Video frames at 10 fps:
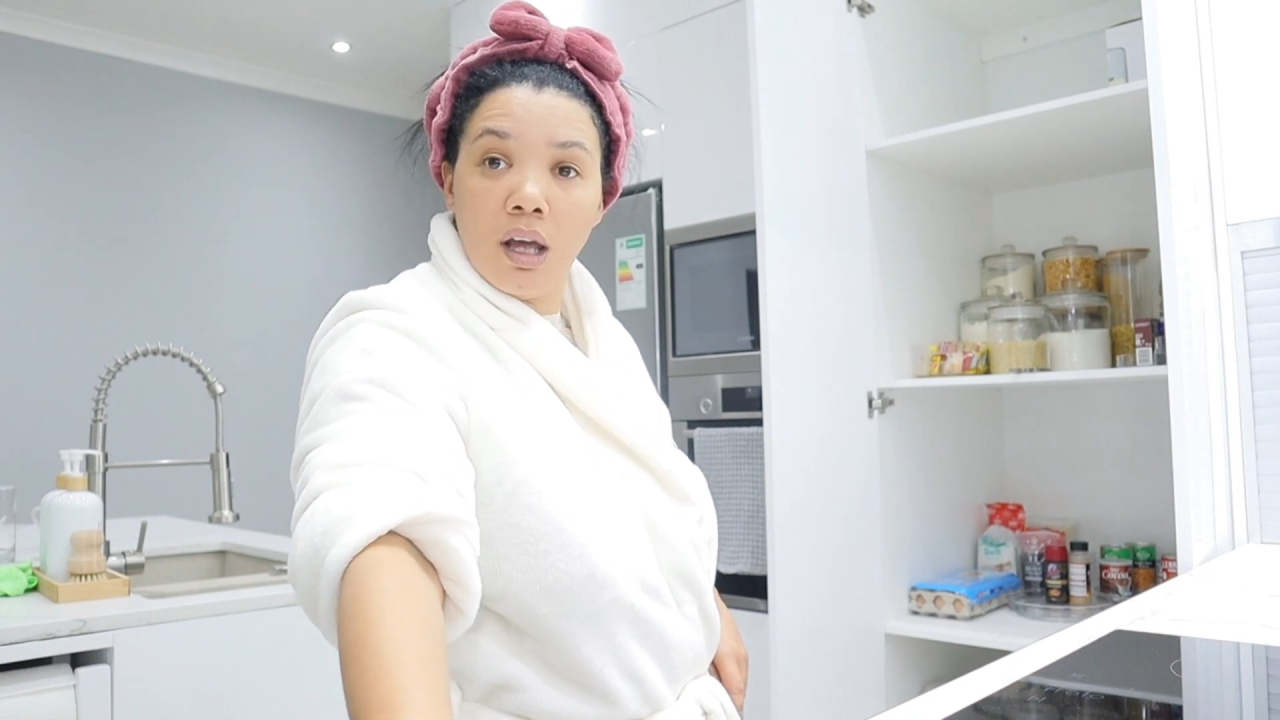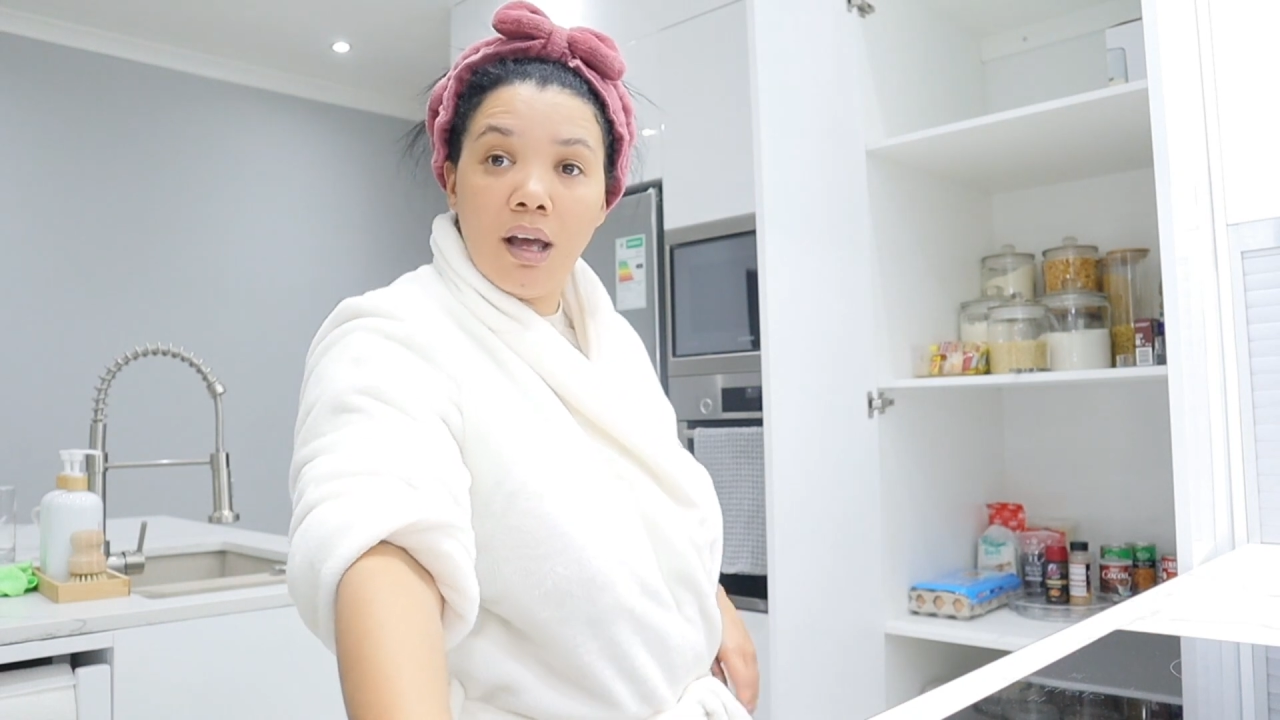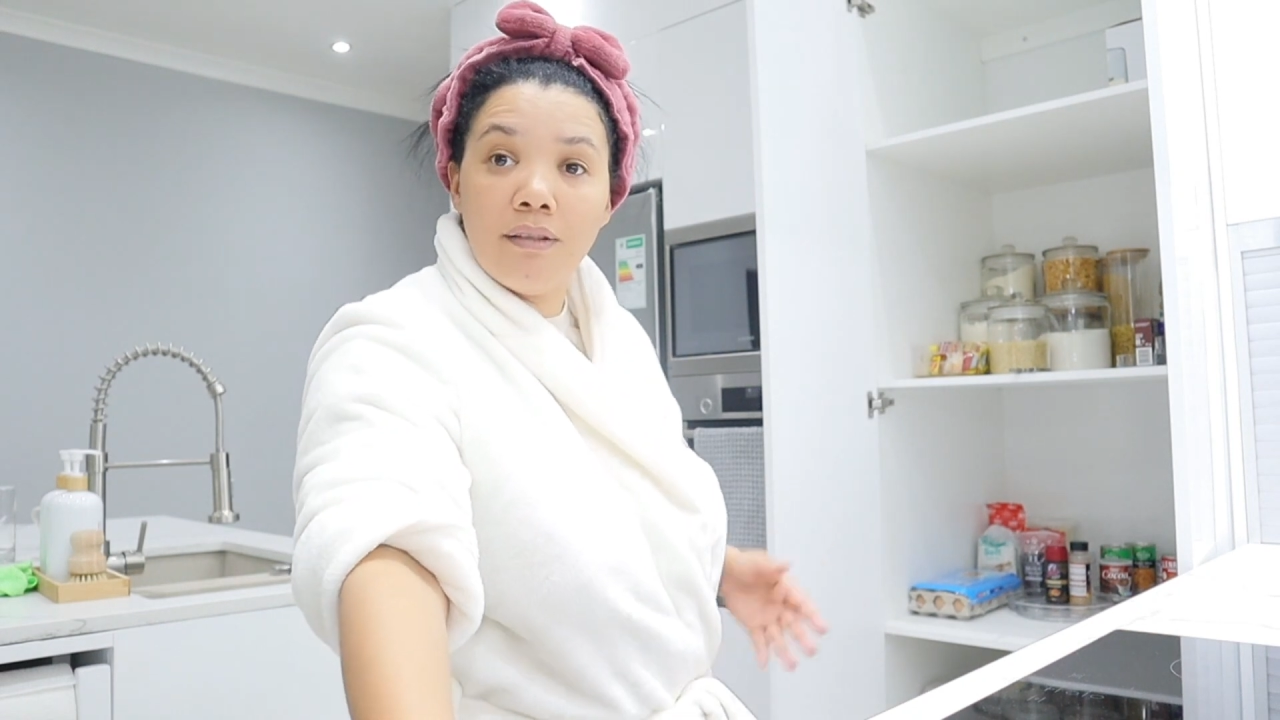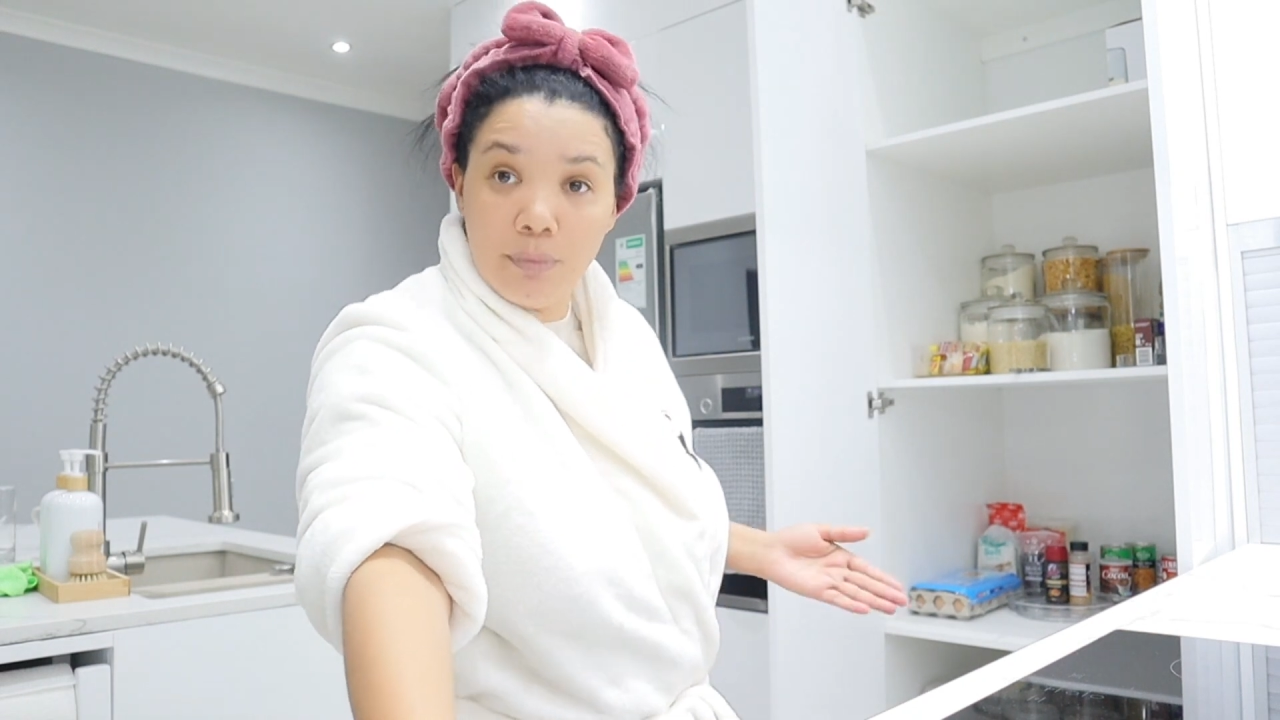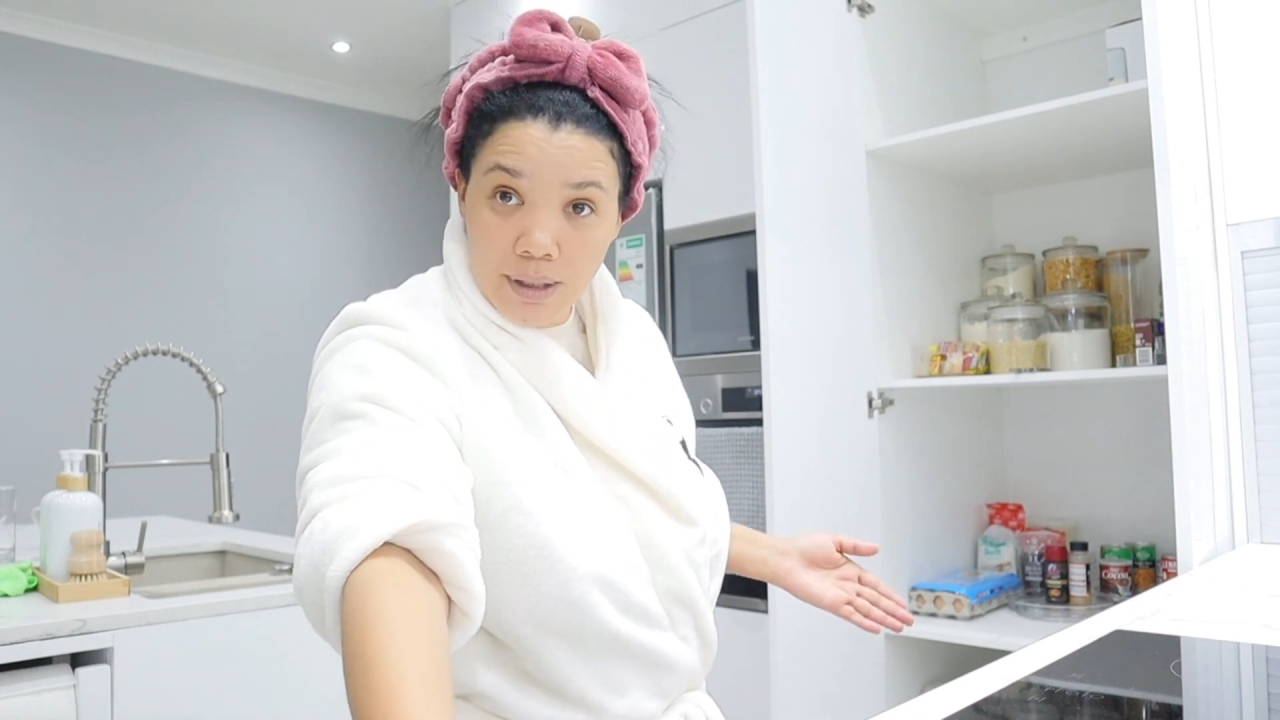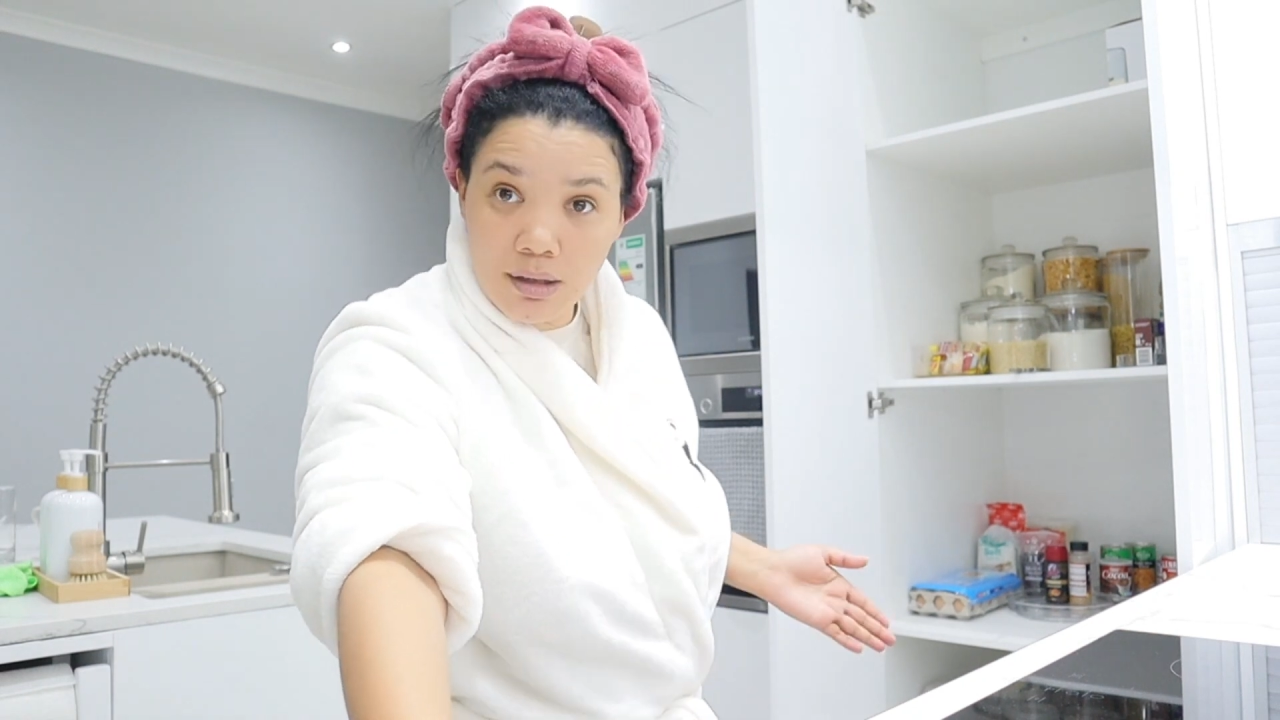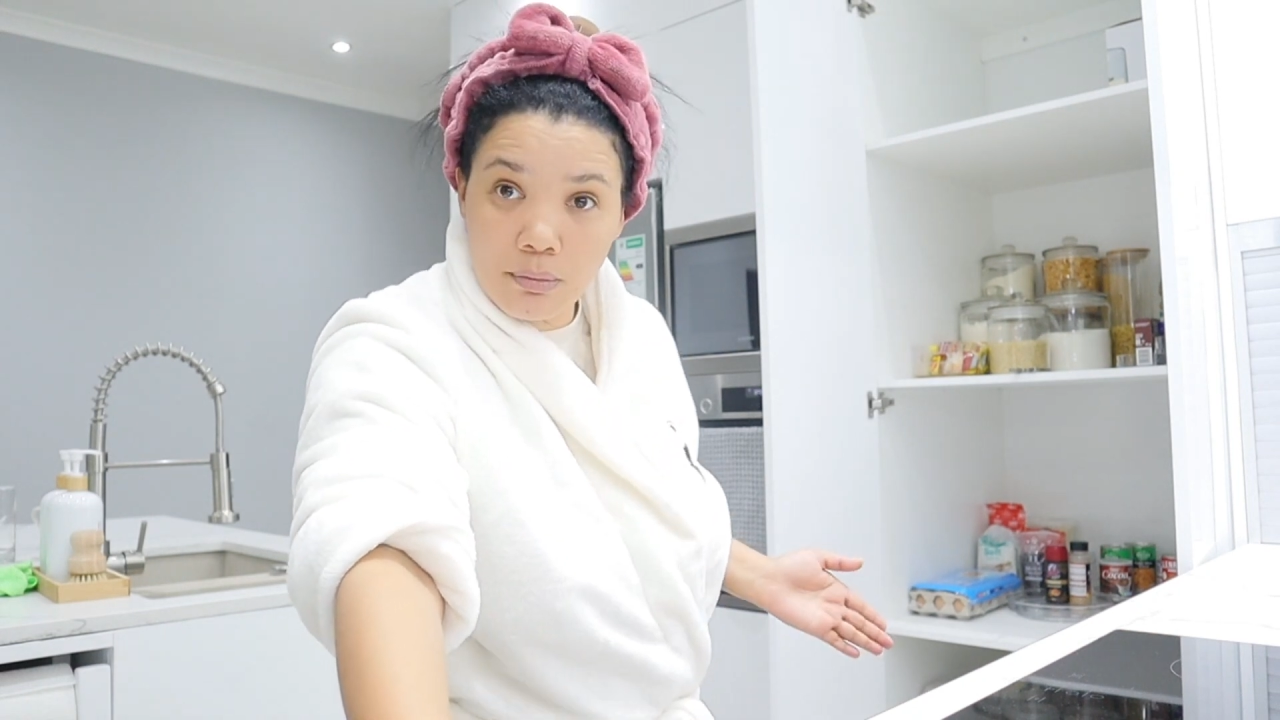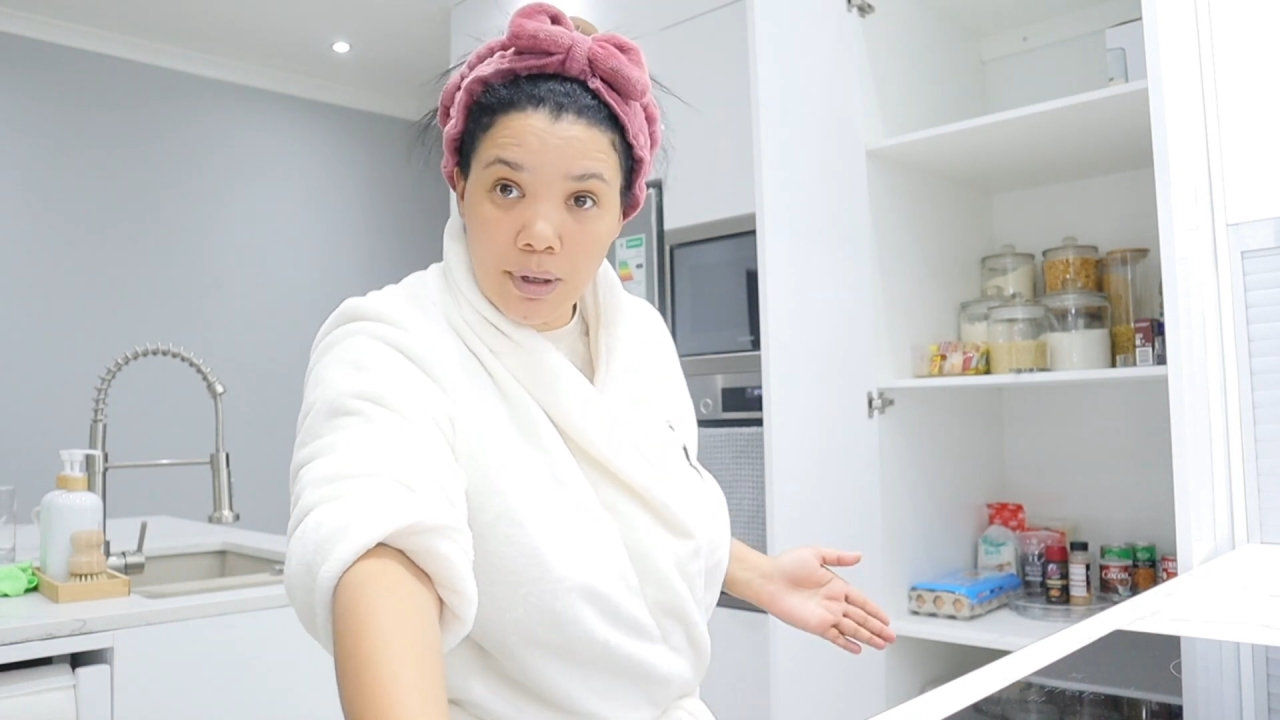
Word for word: I have baking